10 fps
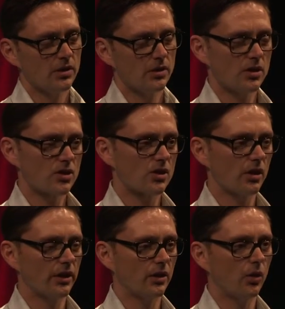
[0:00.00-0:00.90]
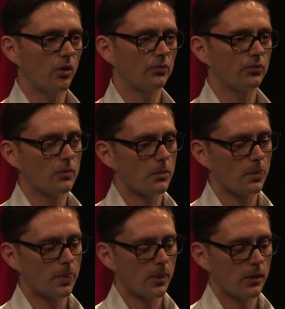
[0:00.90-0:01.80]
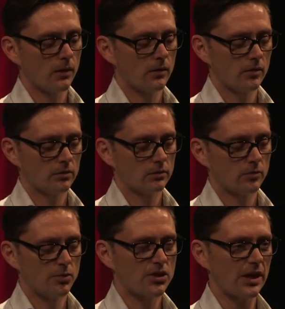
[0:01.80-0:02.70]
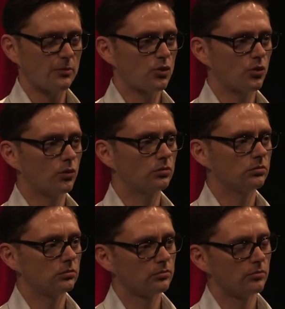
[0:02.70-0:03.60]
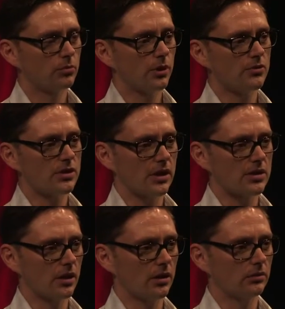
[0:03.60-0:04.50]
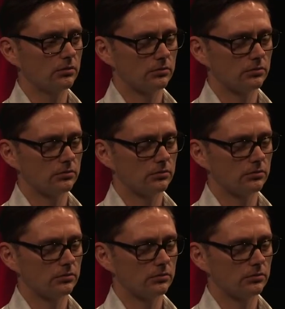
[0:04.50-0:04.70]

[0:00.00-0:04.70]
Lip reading: that the site of perceptual processing,